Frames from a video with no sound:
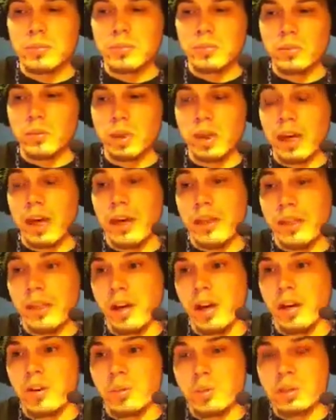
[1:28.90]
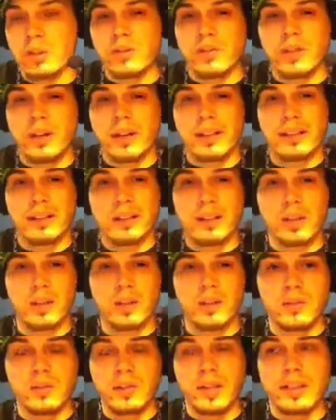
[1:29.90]
what I thought was finding
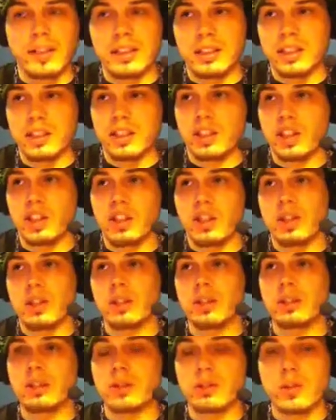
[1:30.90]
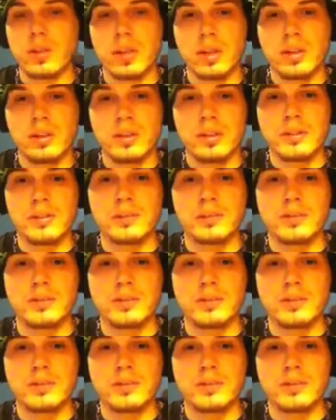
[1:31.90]
a cure to all the